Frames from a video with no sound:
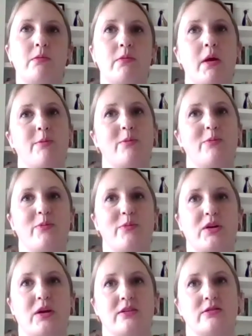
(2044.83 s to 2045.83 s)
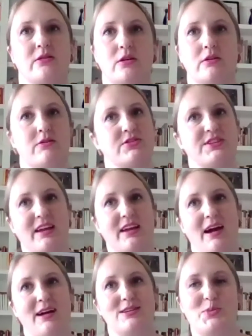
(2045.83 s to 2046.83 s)
And because the university
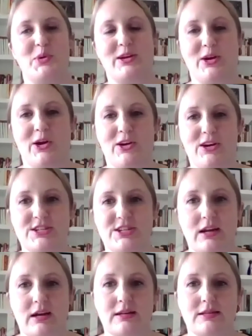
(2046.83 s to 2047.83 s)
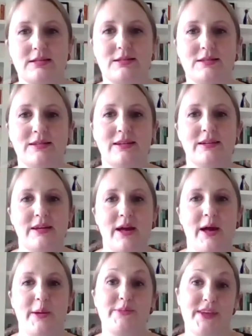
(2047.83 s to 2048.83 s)
has been encouraging us
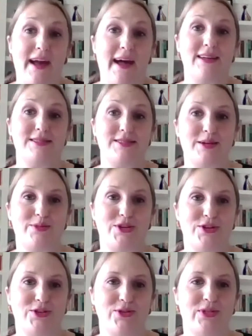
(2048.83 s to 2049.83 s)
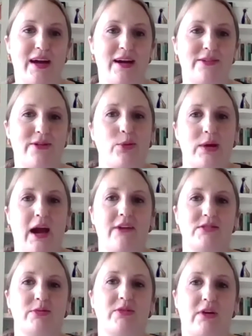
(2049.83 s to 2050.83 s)
to ask them to do that, right? We
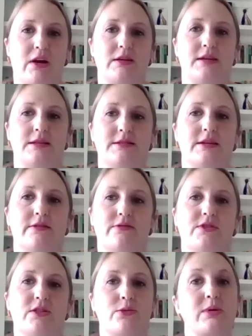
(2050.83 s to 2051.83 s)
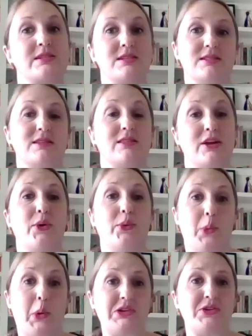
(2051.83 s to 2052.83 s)
have to be very sensitive to the reasons that they don't
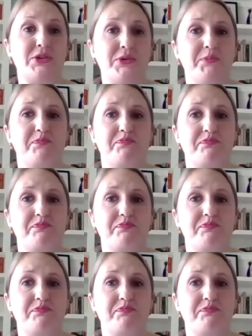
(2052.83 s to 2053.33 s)
want to.